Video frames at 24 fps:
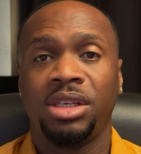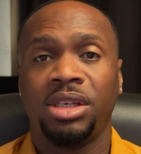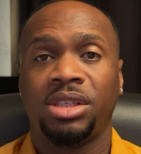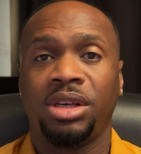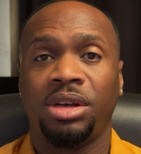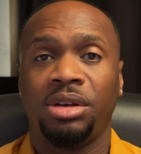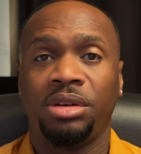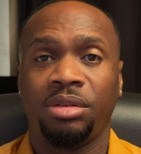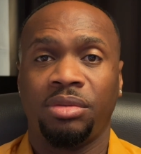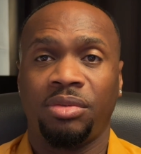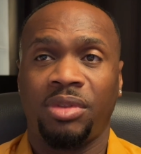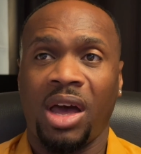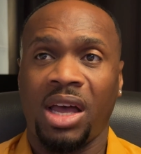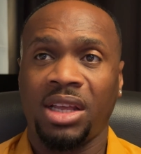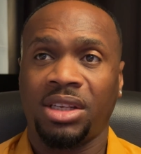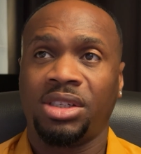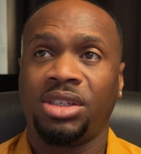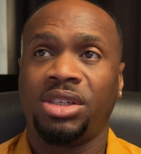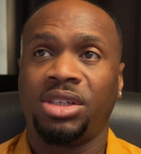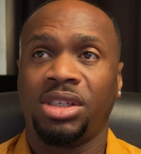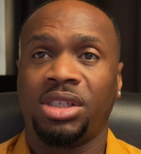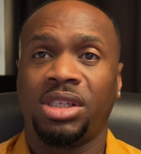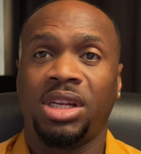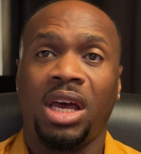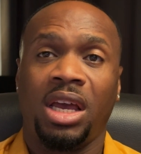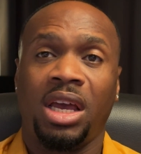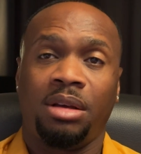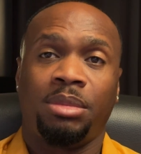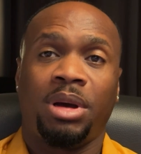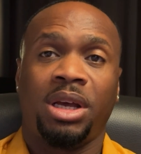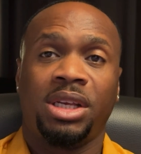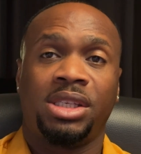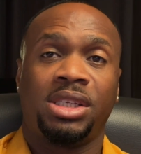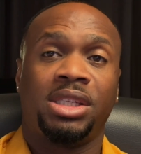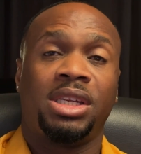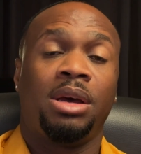So that's just like
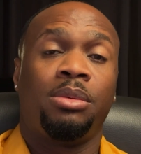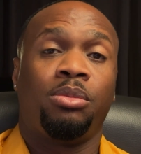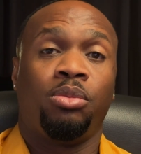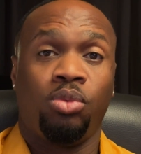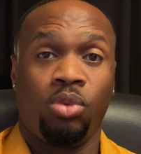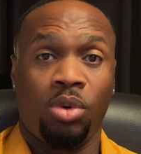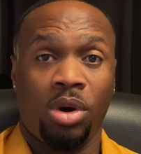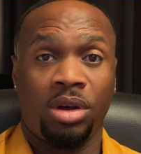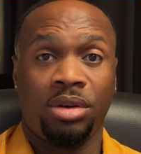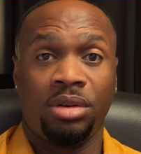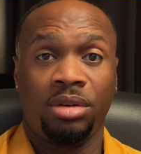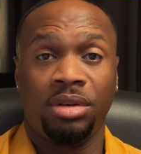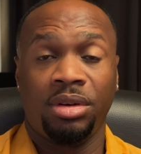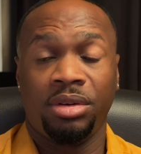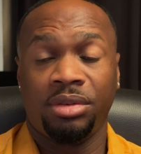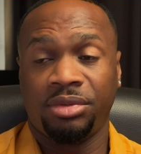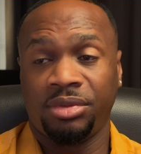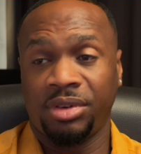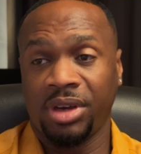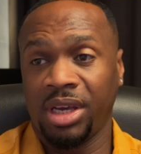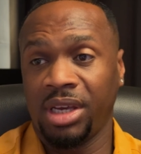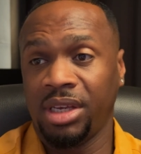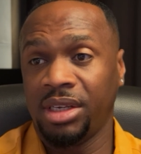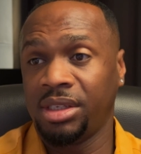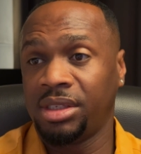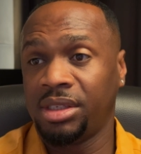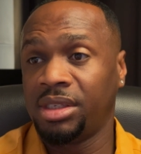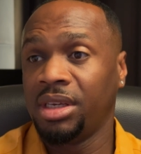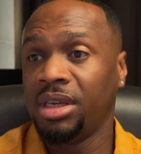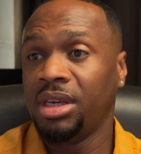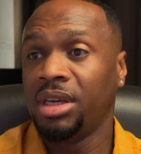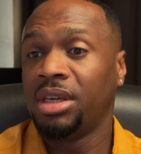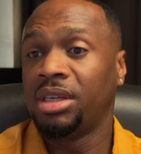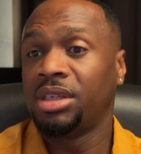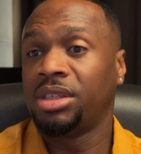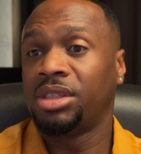my step 1 phase.
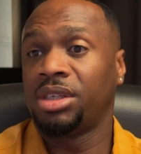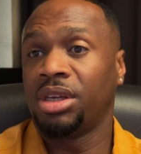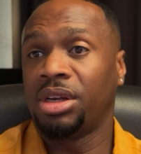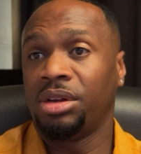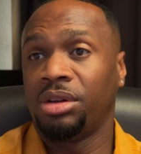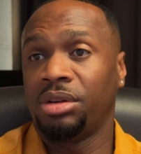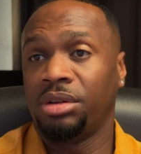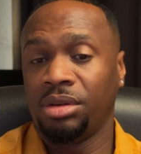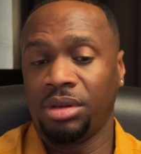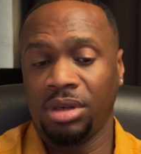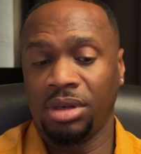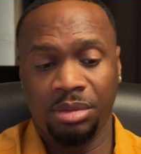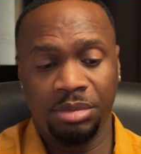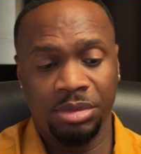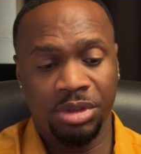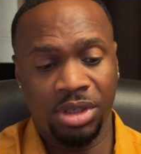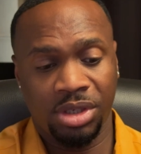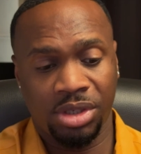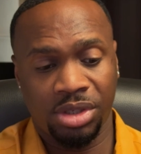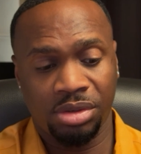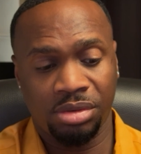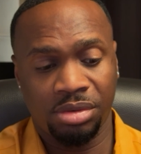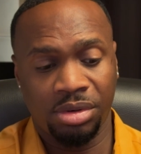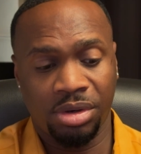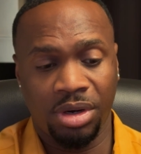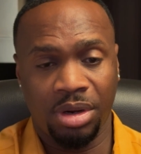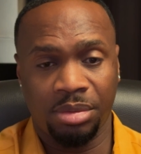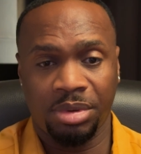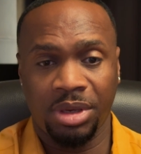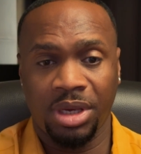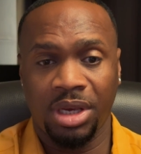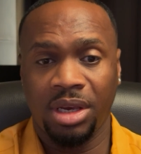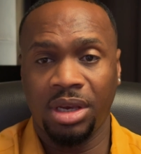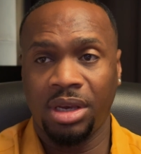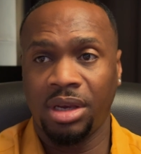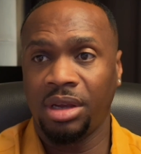So let me just scroll up
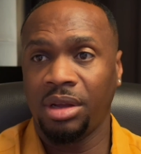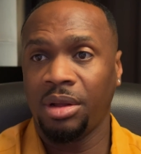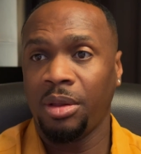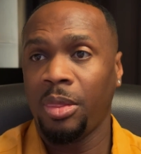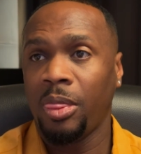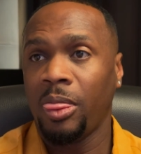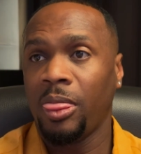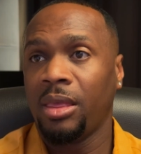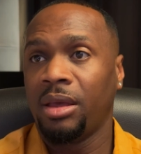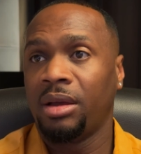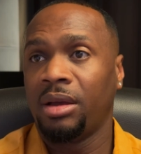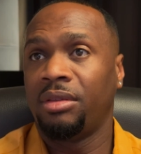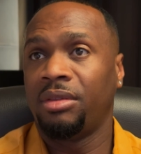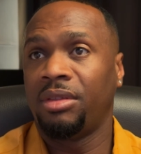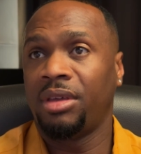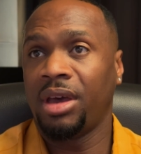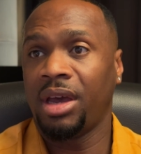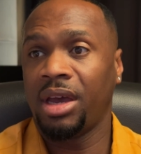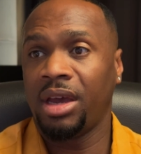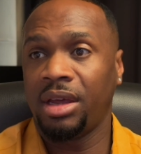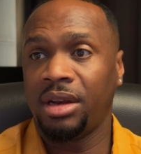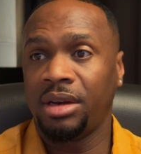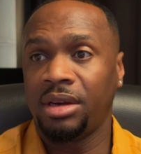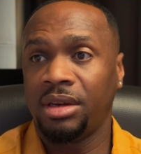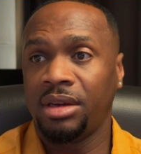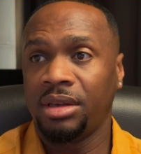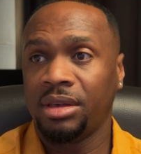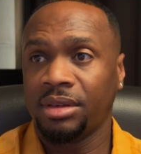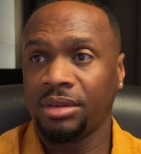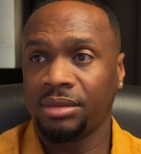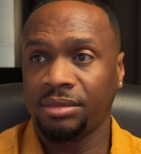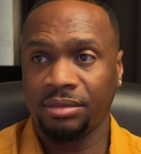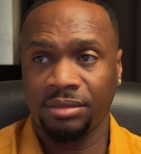here. Then